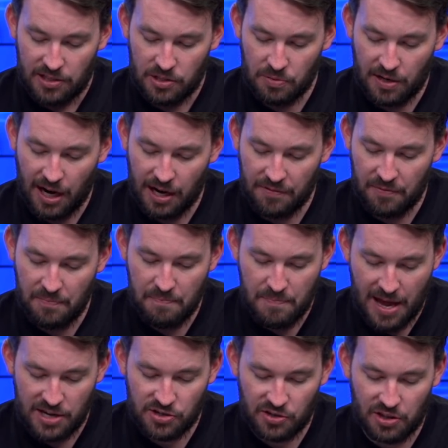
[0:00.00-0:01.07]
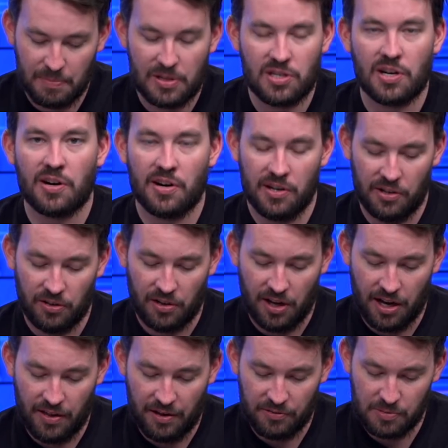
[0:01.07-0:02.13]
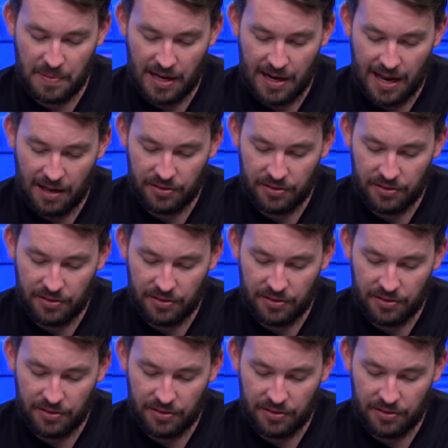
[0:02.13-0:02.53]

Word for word: to kind of measure the material uh, that was being out